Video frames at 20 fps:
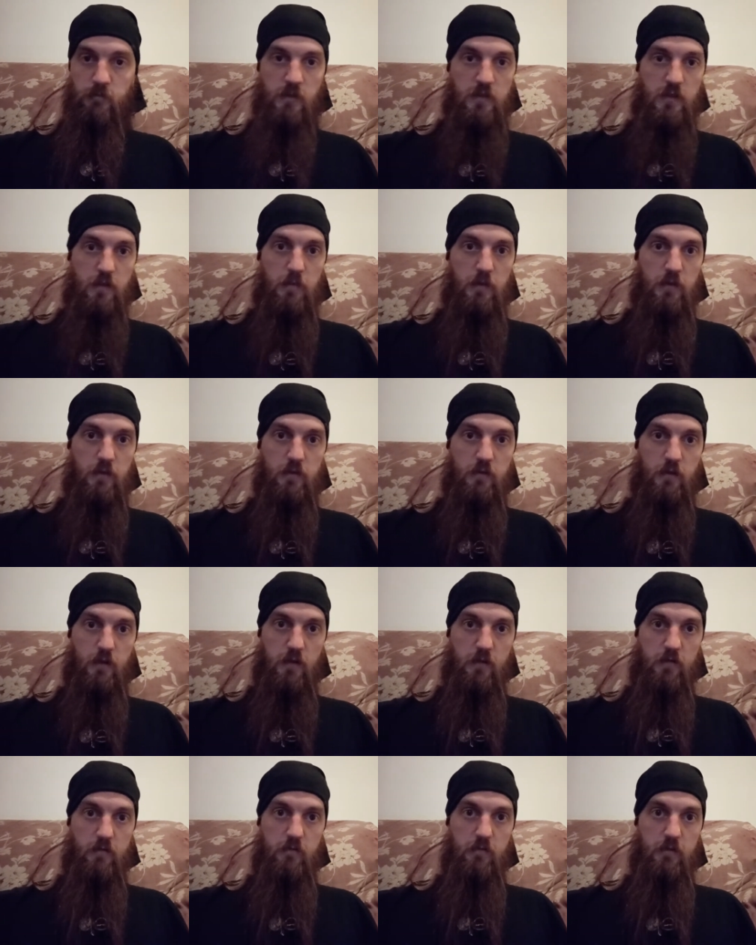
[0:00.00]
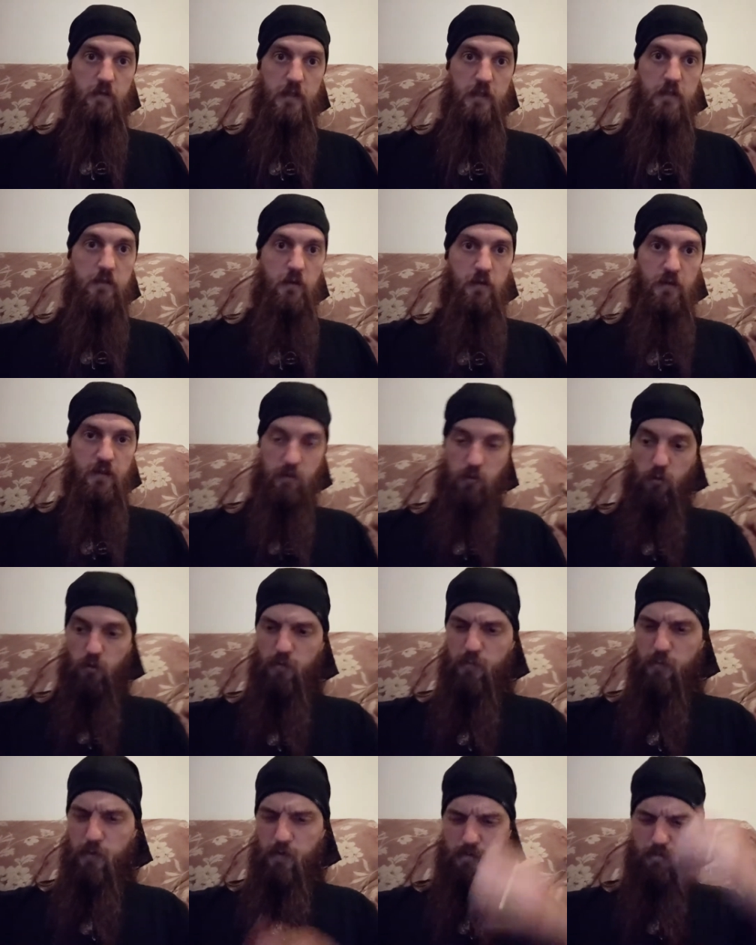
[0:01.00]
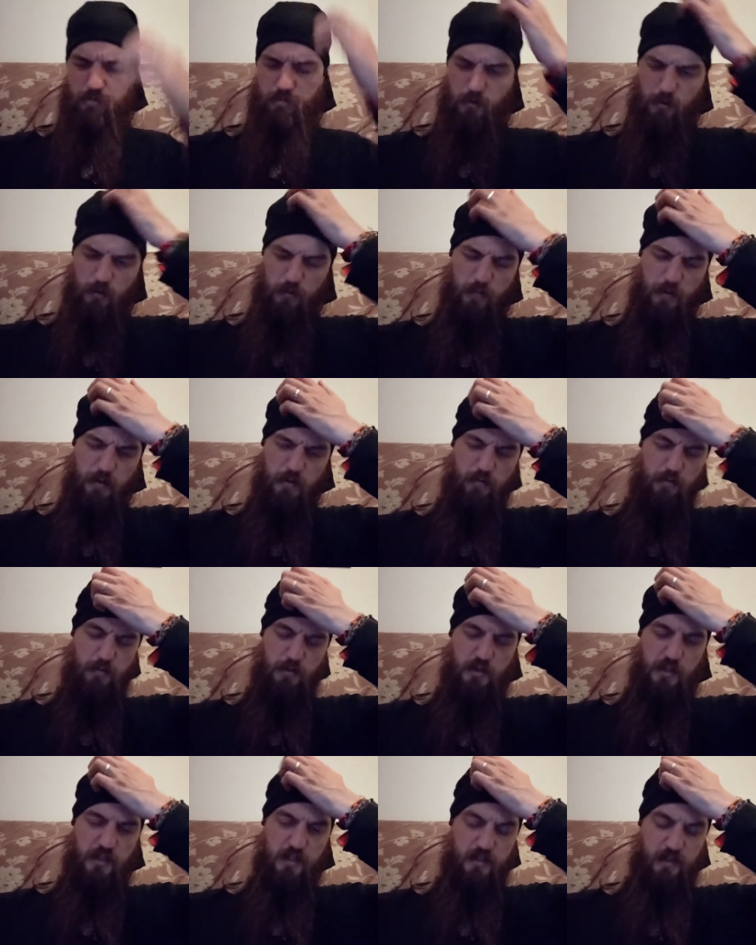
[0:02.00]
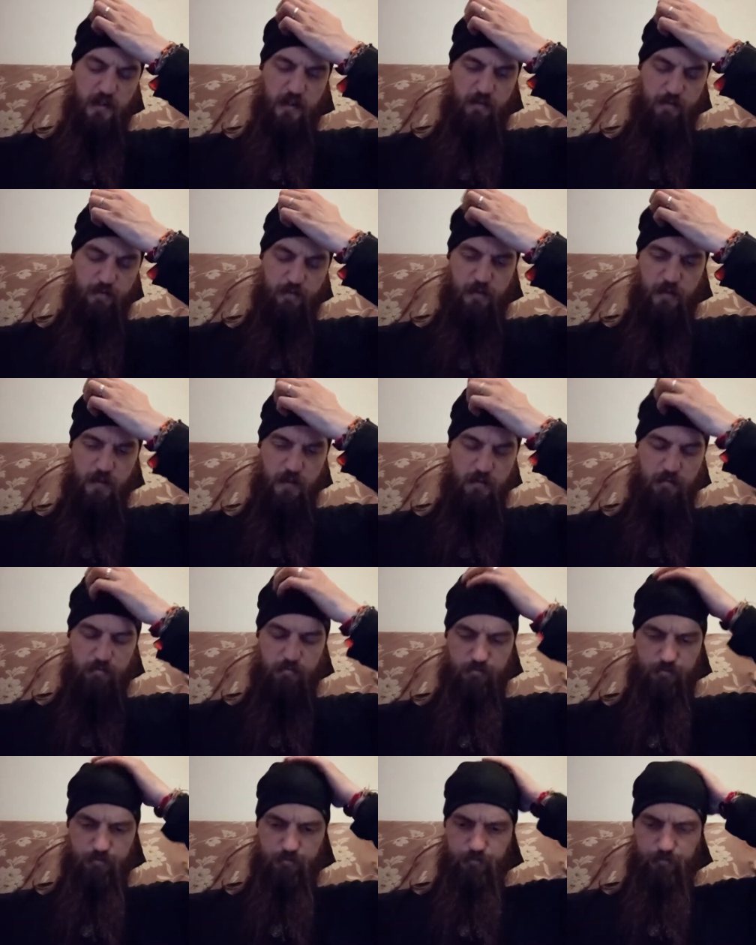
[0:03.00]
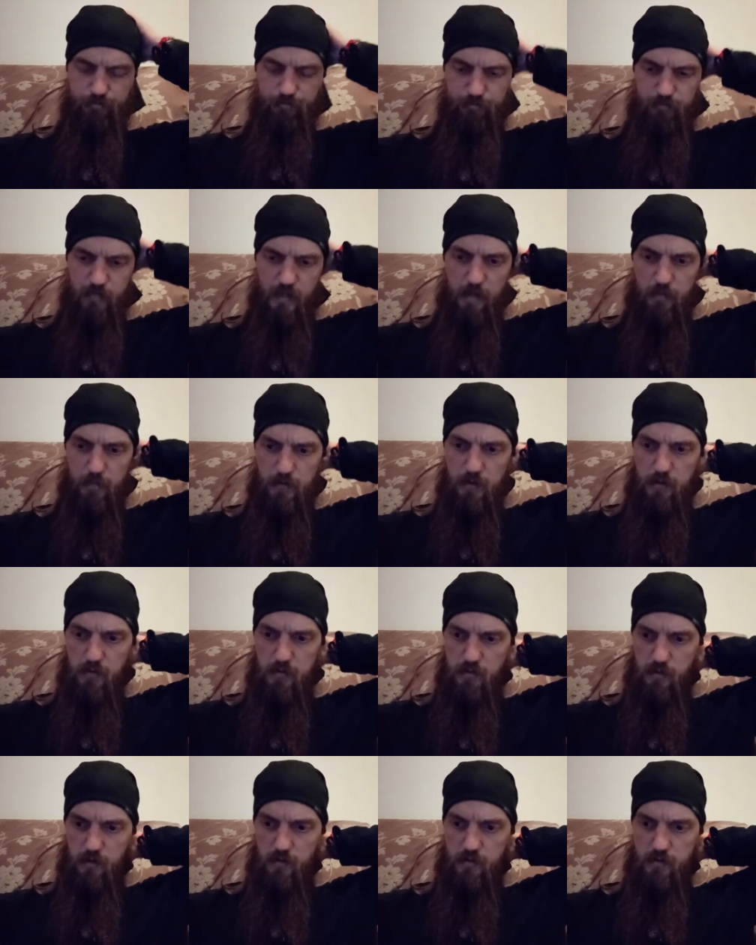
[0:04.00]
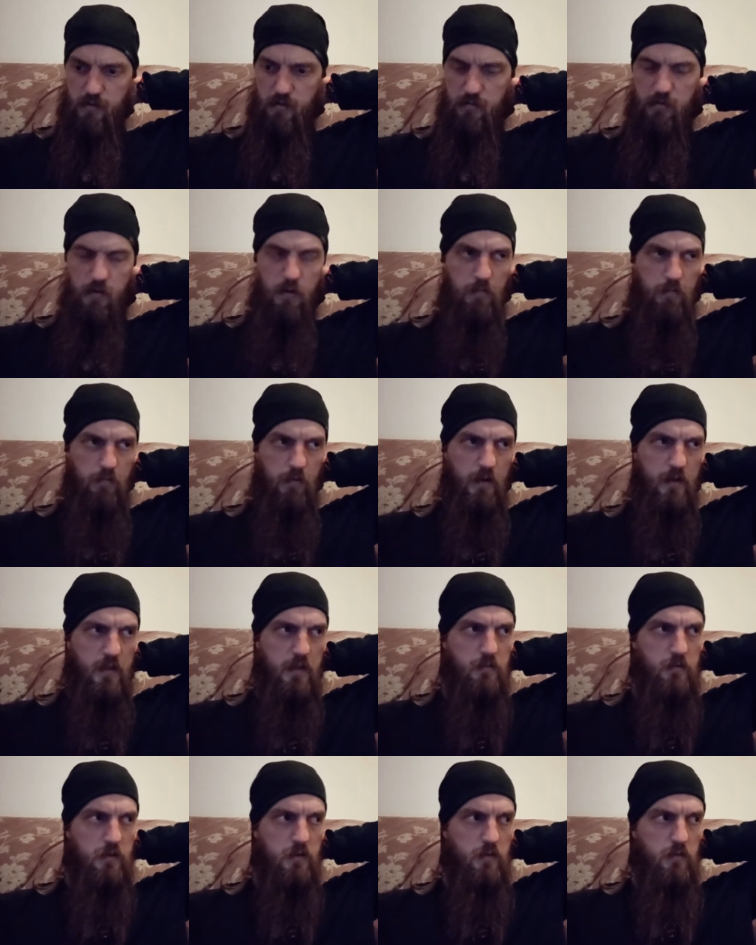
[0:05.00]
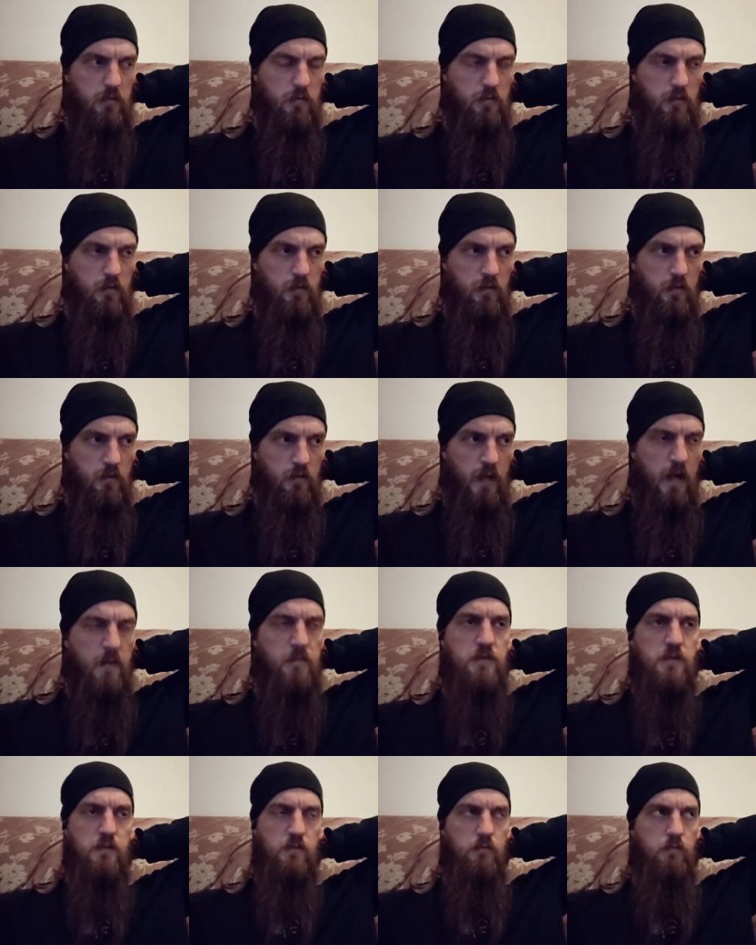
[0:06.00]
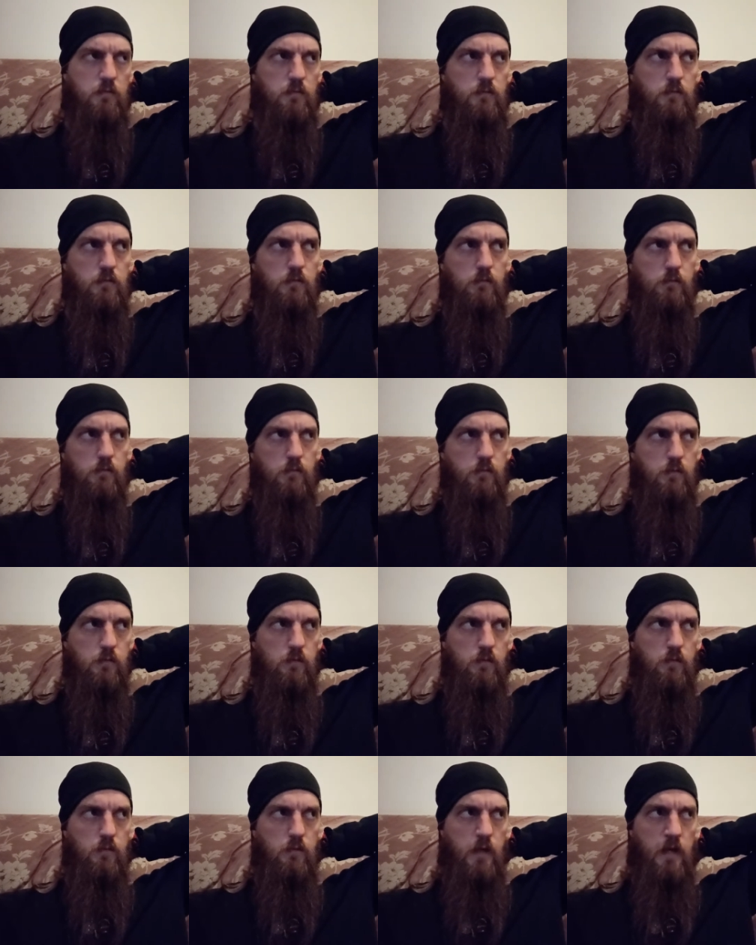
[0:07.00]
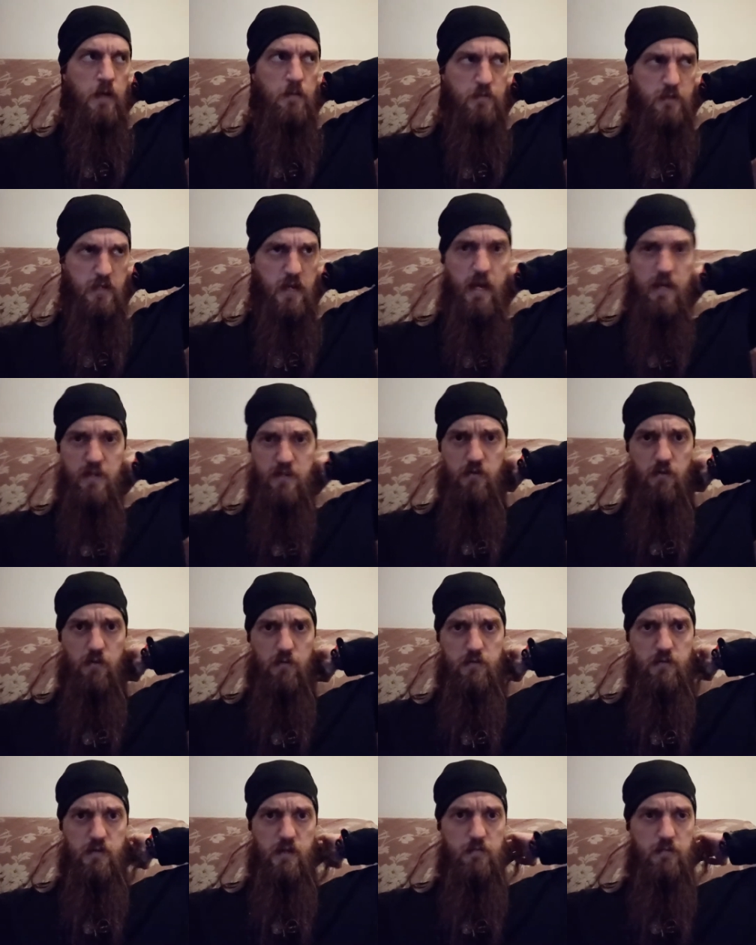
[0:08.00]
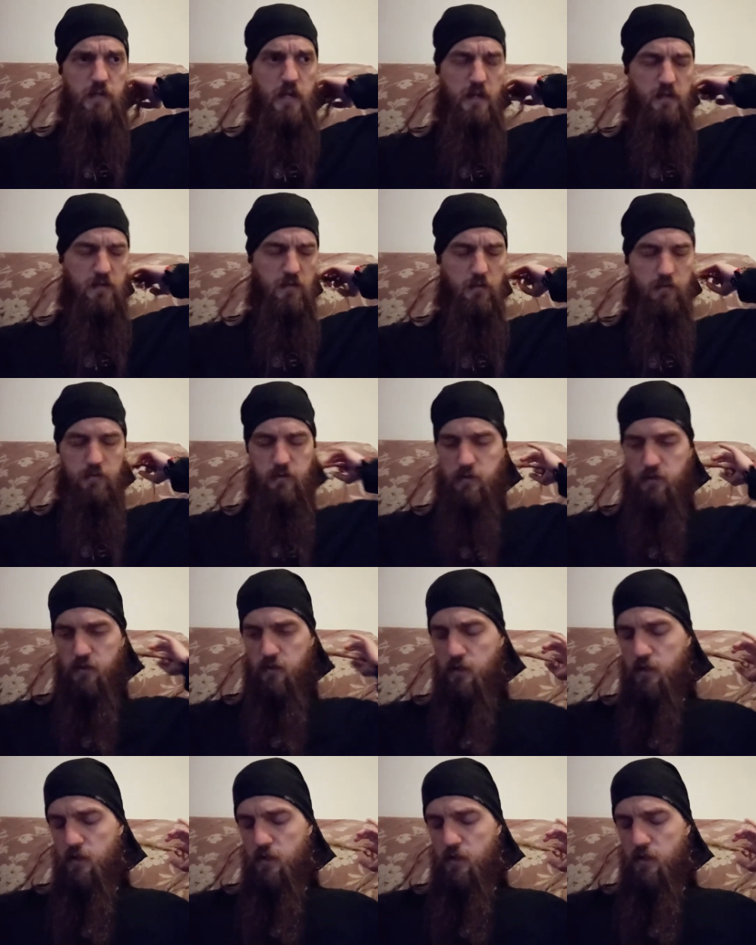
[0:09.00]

Because um, that'd be kind of neat. I think all of my all of my little machines have um, M two slots. And, no, are they M two? M S A T A slots. M S A T A slots.